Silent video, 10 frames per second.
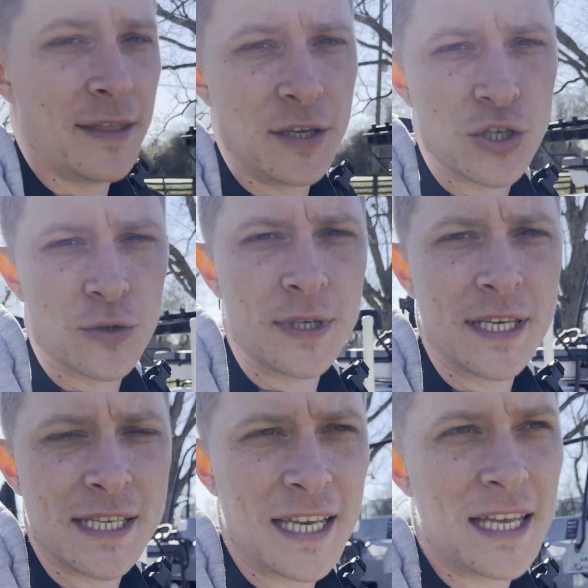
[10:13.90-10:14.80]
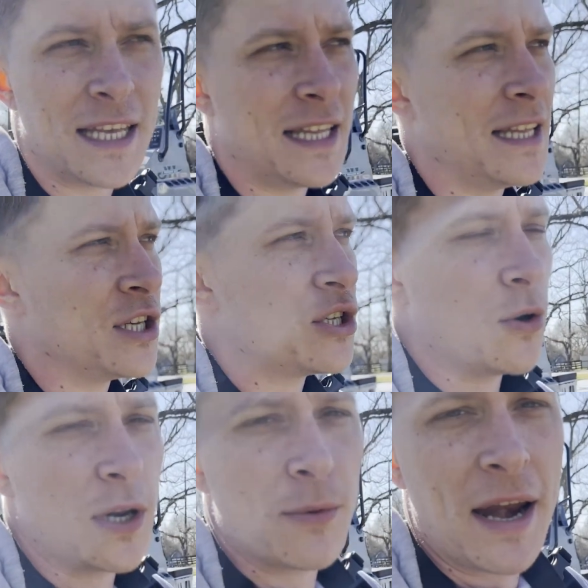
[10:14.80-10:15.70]
these trees in the
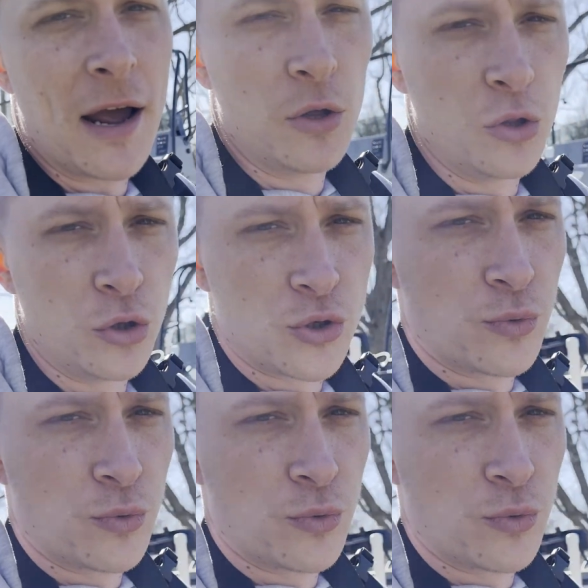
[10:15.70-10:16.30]
Sony right now, it looks